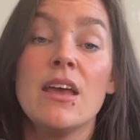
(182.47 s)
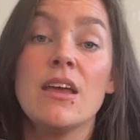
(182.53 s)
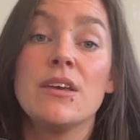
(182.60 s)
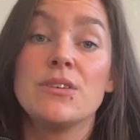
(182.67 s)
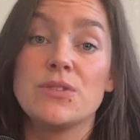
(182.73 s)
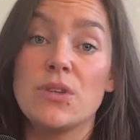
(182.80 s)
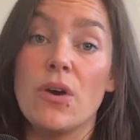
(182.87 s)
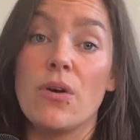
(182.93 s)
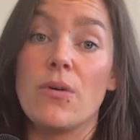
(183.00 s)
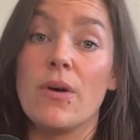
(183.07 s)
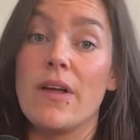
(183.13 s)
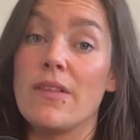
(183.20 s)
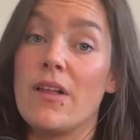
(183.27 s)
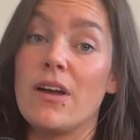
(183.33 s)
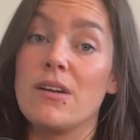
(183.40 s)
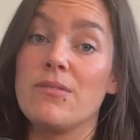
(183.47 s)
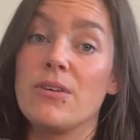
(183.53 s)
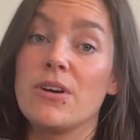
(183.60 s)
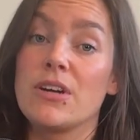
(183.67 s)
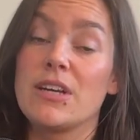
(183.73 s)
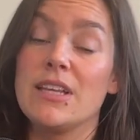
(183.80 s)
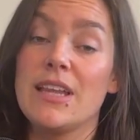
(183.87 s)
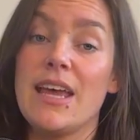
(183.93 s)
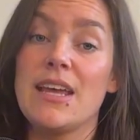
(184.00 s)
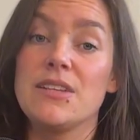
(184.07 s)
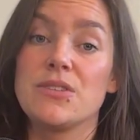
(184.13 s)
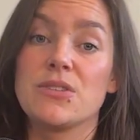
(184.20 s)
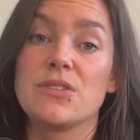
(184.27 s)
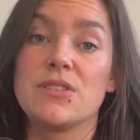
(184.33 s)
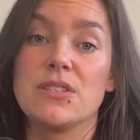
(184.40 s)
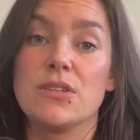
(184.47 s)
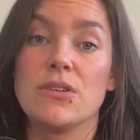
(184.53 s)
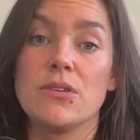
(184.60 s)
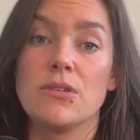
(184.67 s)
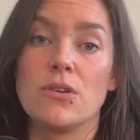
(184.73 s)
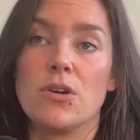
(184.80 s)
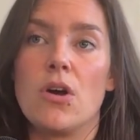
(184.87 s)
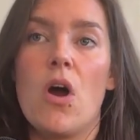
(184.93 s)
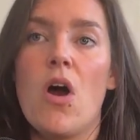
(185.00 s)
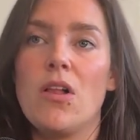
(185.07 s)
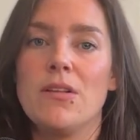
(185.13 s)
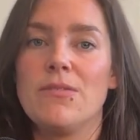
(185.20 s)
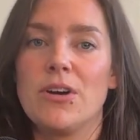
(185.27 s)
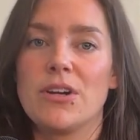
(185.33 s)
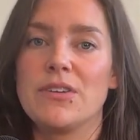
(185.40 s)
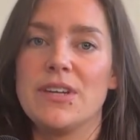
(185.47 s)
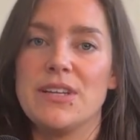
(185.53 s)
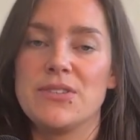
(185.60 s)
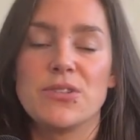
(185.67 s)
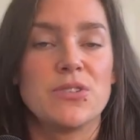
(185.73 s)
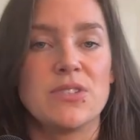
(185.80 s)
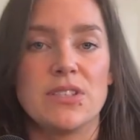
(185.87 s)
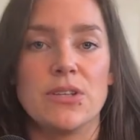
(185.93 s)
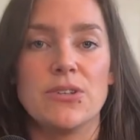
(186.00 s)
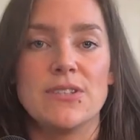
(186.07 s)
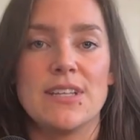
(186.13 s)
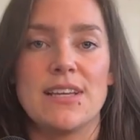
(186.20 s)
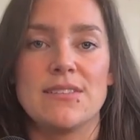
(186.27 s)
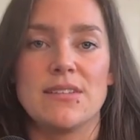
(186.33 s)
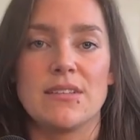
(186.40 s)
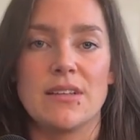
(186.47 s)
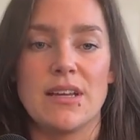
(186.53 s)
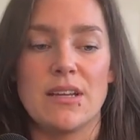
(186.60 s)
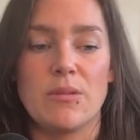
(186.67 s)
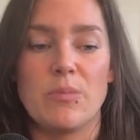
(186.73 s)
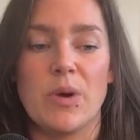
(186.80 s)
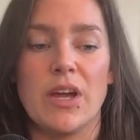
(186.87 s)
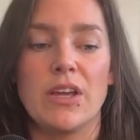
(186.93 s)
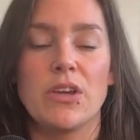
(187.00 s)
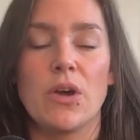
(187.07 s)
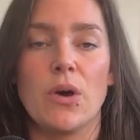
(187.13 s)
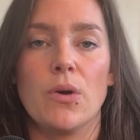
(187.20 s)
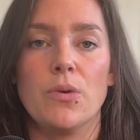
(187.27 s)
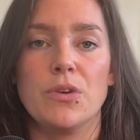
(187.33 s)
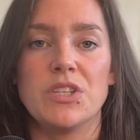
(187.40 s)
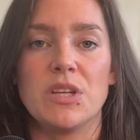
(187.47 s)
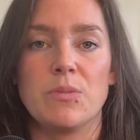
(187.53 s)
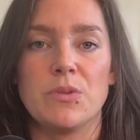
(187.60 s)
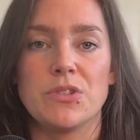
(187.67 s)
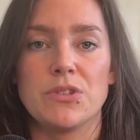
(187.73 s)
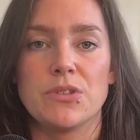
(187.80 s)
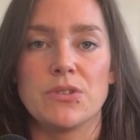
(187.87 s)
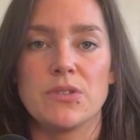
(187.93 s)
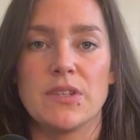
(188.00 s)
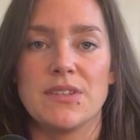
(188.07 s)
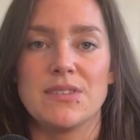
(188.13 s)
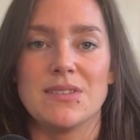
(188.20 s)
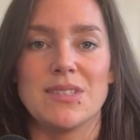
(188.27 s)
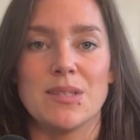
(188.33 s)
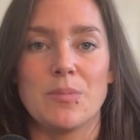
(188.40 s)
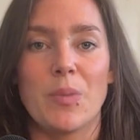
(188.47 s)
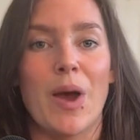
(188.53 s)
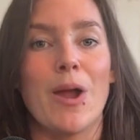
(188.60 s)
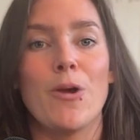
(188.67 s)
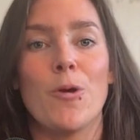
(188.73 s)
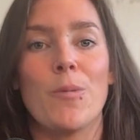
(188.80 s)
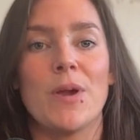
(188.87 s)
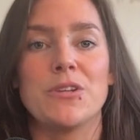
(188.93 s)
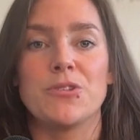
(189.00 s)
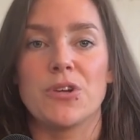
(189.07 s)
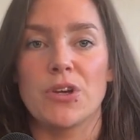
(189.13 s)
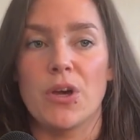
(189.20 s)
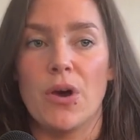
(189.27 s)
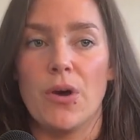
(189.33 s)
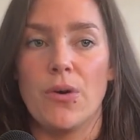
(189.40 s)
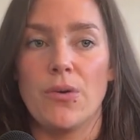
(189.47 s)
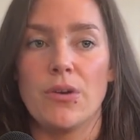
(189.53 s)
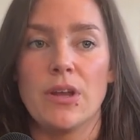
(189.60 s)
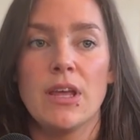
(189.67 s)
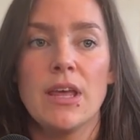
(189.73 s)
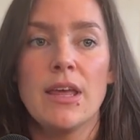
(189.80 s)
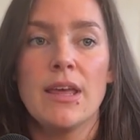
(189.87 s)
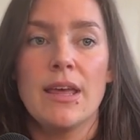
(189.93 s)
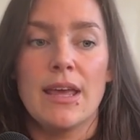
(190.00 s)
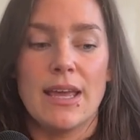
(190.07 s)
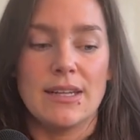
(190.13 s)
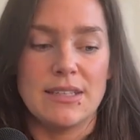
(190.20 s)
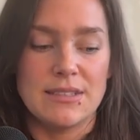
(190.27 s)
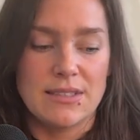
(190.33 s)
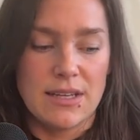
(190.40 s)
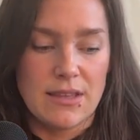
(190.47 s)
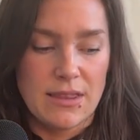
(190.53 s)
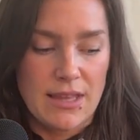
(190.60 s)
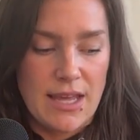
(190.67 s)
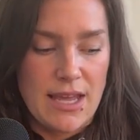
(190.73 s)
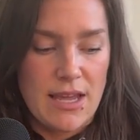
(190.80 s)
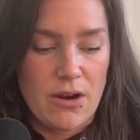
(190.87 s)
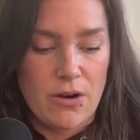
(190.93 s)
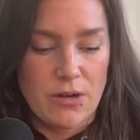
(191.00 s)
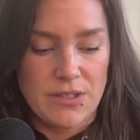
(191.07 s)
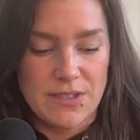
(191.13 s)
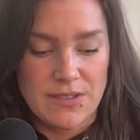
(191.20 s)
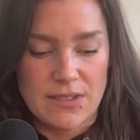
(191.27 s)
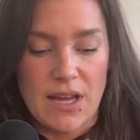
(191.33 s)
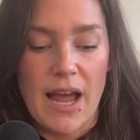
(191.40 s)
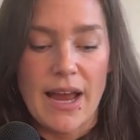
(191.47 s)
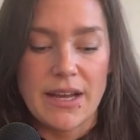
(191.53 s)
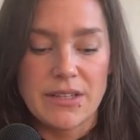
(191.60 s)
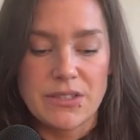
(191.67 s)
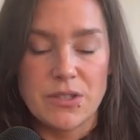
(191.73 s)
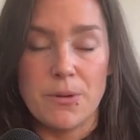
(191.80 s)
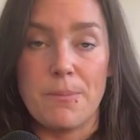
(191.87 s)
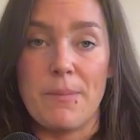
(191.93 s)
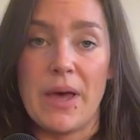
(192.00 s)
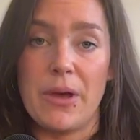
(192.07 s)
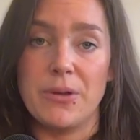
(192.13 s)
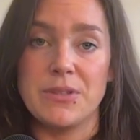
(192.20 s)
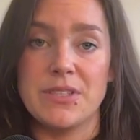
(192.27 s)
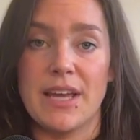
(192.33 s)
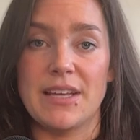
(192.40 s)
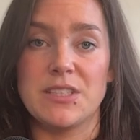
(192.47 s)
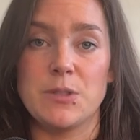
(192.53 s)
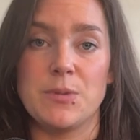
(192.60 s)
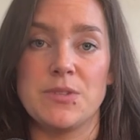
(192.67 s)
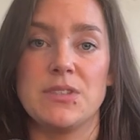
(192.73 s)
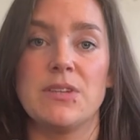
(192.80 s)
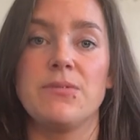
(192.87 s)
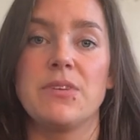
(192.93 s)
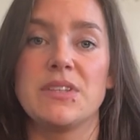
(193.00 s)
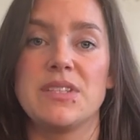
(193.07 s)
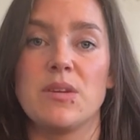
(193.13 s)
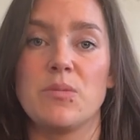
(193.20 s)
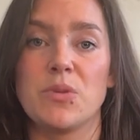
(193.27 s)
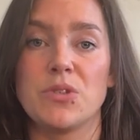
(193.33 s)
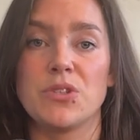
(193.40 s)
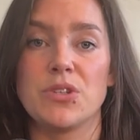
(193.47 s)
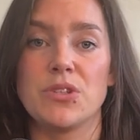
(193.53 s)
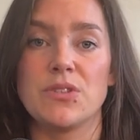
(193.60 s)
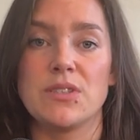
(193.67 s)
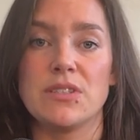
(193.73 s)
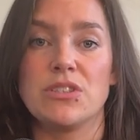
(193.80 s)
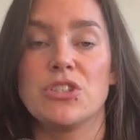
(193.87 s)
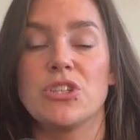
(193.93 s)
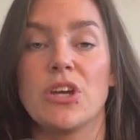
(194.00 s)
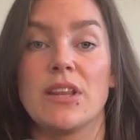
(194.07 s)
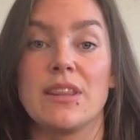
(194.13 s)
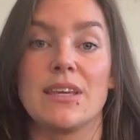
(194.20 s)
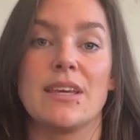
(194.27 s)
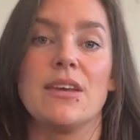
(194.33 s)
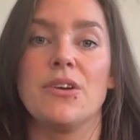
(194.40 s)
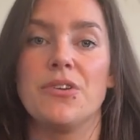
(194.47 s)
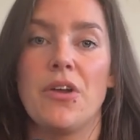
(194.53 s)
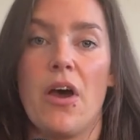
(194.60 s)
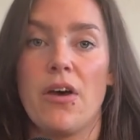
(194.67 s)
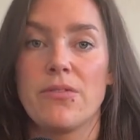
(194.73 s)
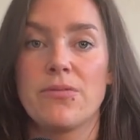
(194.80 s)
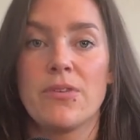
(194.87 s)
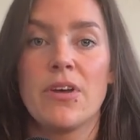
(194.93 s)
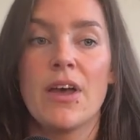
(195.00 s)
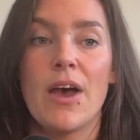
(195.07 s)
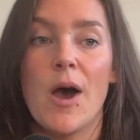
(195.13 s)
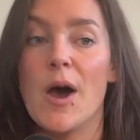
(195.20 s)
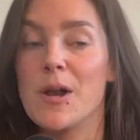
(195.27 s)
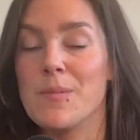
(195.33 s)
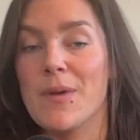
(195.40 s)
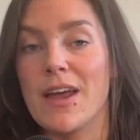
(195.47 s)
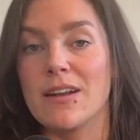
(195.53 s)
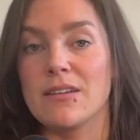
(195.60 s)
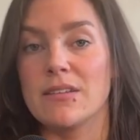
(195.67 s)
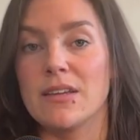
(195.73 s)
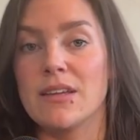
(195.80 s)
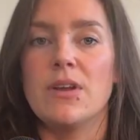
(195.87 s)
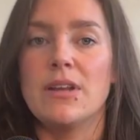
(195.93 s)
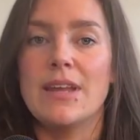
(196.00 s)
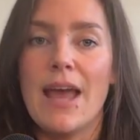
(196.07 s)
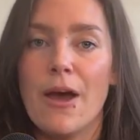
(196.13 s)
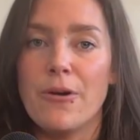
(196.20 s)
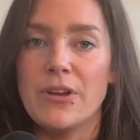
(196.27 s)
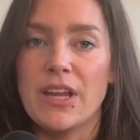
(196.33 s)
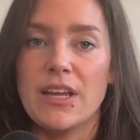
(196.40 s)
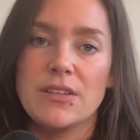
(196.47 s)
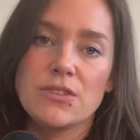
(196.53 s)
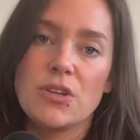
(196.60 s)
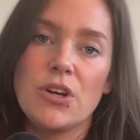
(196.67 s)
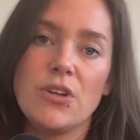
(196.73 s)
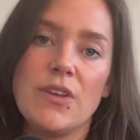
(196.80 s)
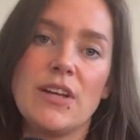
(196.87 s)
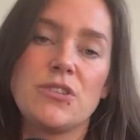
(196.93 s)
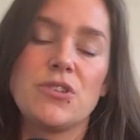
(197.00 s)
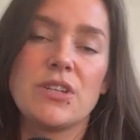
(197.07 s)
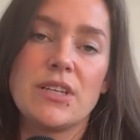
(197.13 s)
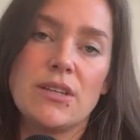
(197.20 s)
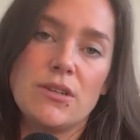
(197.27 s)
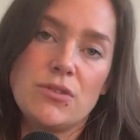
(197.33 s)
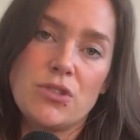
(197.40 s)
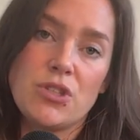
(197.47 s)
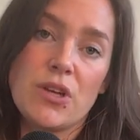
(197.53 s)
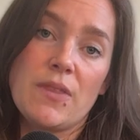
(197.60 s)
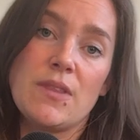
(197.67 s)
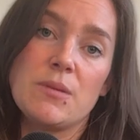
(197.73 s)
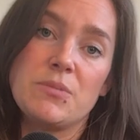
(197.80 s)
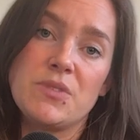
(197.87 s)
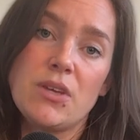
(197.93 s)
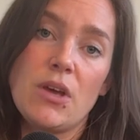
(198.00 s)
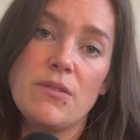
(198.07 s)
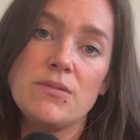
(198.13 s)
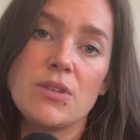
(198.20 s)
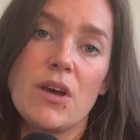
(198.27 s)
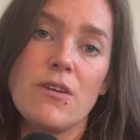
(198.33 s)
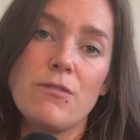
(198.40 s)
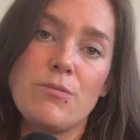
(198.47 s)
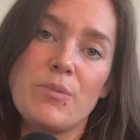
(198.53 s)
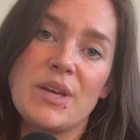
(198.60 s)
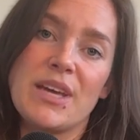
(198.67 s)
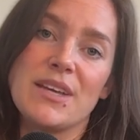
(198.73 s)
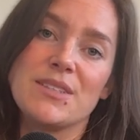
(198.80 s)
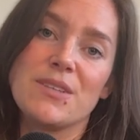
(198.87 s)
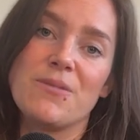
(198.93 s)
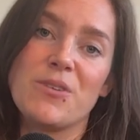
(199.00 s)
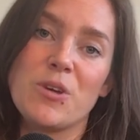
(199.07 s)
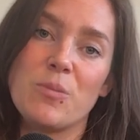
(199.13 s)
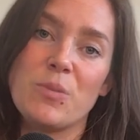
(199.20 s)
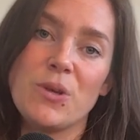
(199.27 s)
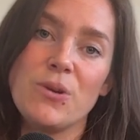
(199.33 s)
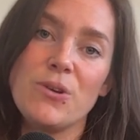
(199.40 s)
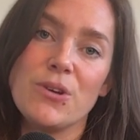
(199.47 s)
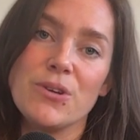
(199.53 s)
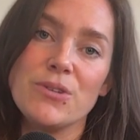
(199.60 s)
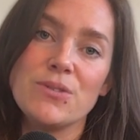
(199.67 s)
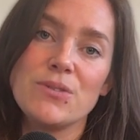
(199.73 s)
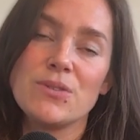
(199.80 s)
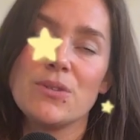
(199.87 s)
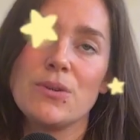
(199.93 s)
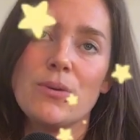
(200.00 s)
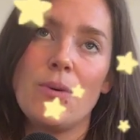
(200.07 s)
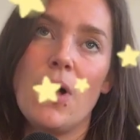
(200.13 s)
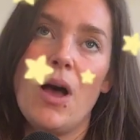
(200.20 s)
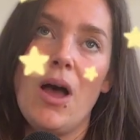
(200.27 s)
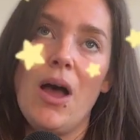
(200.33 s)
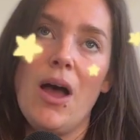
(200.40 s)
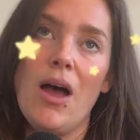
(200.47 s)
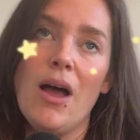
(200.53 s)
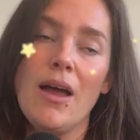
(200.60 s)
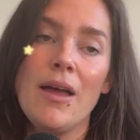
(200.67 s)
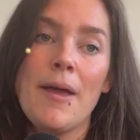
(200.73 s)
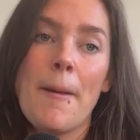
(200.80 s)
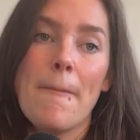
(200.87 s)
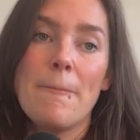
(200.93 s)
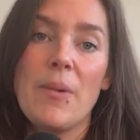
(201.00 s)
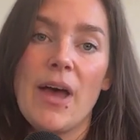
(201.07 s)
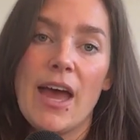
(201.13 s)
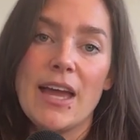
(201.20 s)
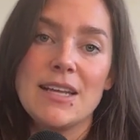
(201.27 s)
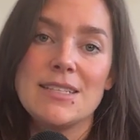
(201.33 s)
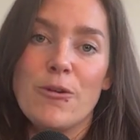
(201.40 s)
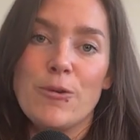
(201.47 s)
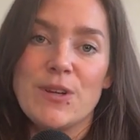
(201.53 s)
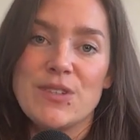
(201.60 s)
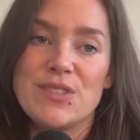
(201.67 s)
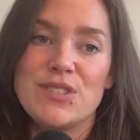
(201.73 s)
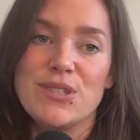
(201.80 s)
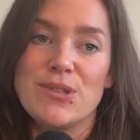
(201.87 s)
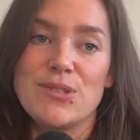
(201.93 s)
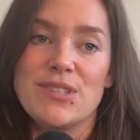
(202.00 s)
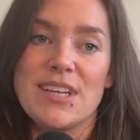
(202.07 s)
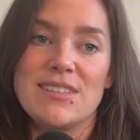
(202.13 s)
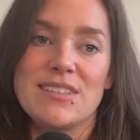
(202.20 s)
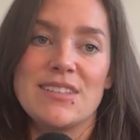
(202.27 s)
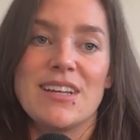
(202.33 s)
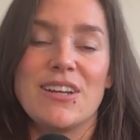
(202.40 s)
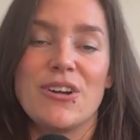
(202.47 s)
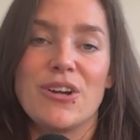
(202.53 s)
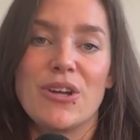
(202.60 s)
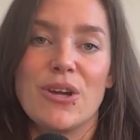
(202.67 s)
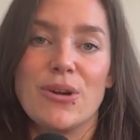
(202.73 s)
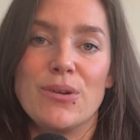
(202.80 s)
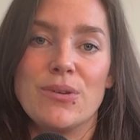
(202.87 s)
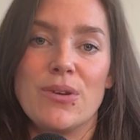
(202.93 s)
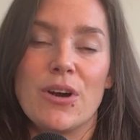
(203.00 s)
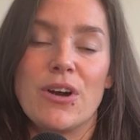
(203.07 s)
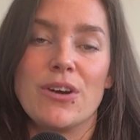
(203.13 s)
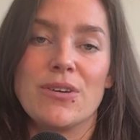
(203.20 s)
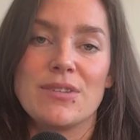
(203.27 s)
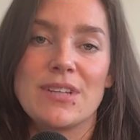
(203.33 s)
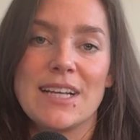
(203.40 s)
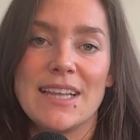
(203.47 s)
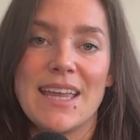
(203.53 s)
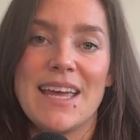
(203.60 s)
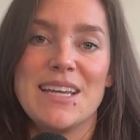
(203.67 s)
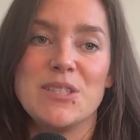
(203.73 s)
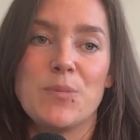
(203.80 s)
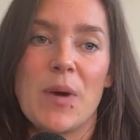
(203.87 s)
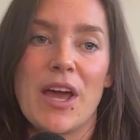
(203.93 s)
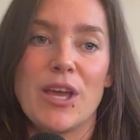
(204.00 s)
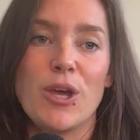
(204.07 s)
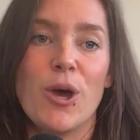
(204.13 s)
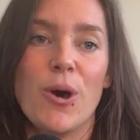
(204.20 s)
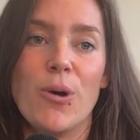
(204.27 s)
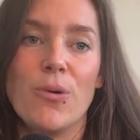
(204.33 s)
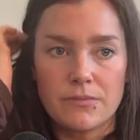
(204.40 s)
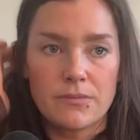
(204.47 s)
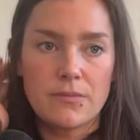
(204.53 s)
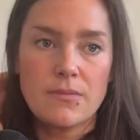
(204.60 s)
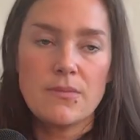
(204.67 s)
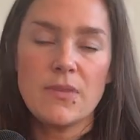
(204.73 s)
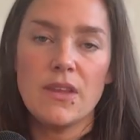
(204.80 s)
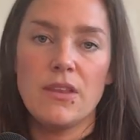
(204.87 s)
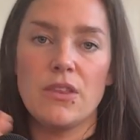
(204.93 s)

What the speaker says: So a lot of our clays are still, or all of our clays are still designated by cone temperatures. This is a pyrometric cone, and they are designed to melt at specific temperatures and shut the kiln off automatically. Nowadays, our electric kilns shut themselves off because of computers, but we still designate our clays by cone.